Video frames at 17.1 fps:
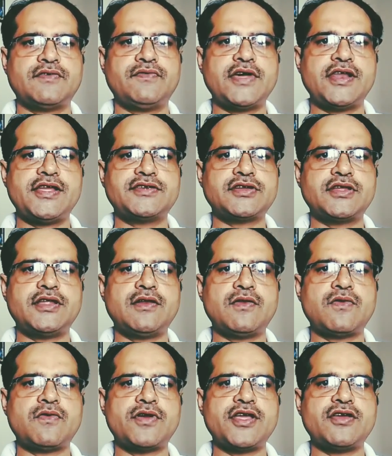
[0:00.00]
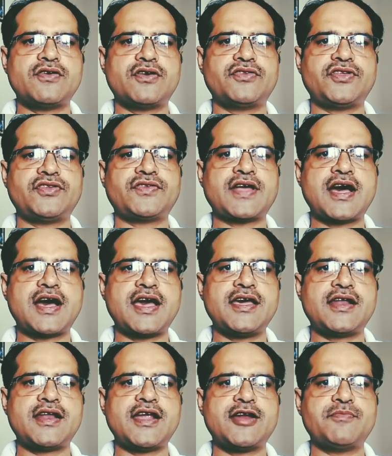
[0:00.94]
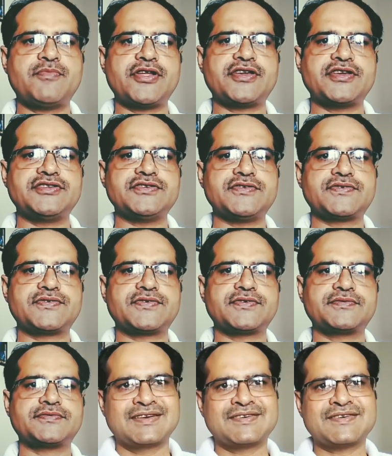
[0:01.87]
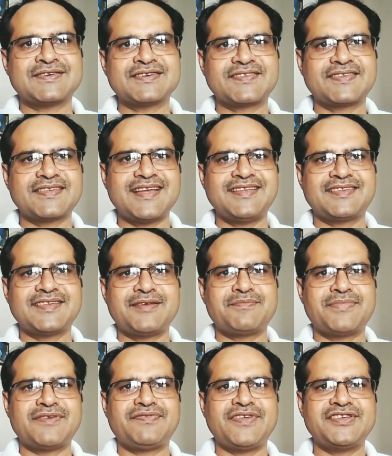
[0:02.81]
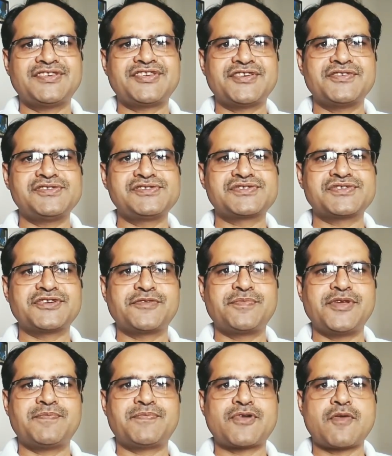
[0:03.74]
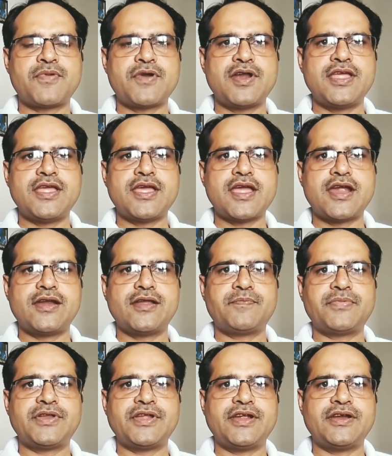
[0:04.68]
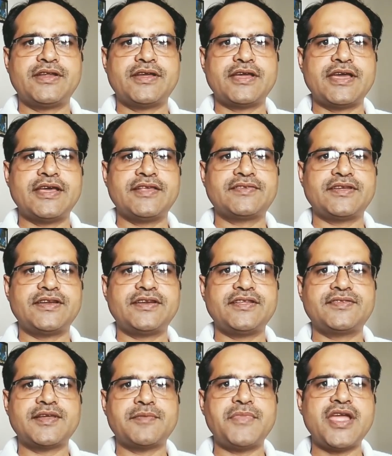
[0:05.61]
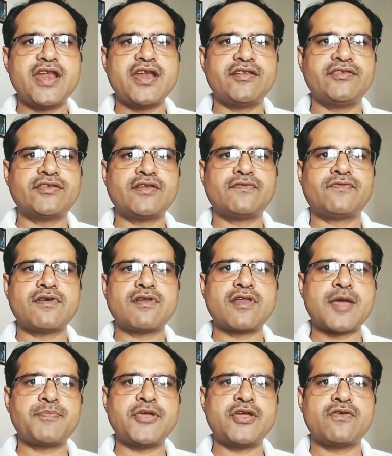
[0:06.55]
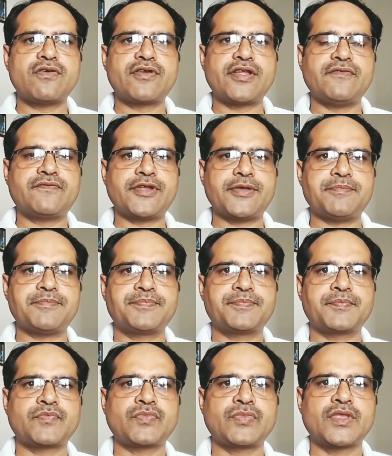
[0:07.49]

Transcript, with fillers: The variation in loading causes higher end breakages. Cot size and buffing schedules should be properly adapted as it is the main reason for lapping on ring frame